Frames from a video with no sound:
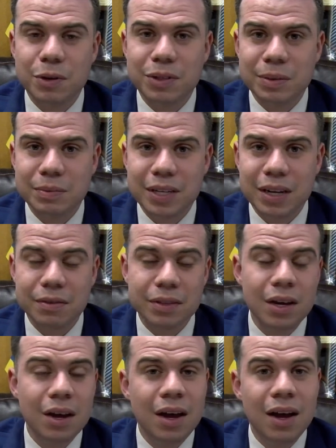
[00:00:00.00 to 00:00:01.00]
themselves.
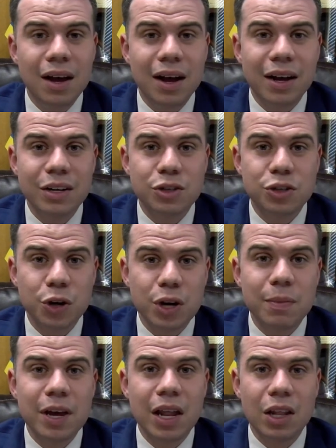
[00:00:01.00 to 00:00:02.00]
It's sure
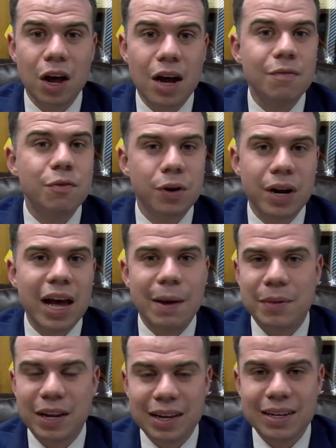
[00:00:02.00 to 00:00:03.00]
to be a lot of good
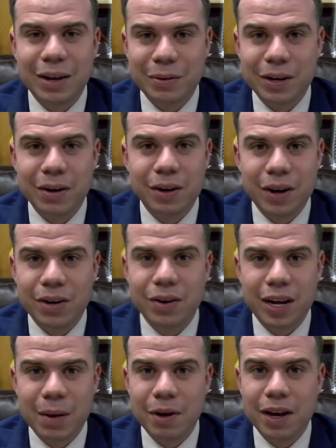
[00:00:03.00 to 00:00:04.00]
happening in downtown
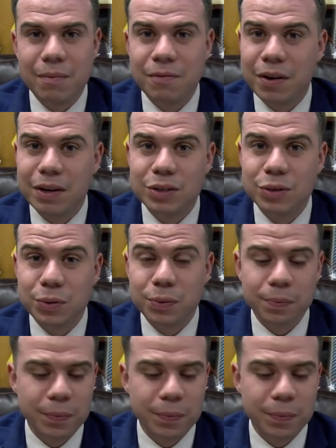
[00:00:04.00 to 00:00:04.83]
Gardner coming up very soon.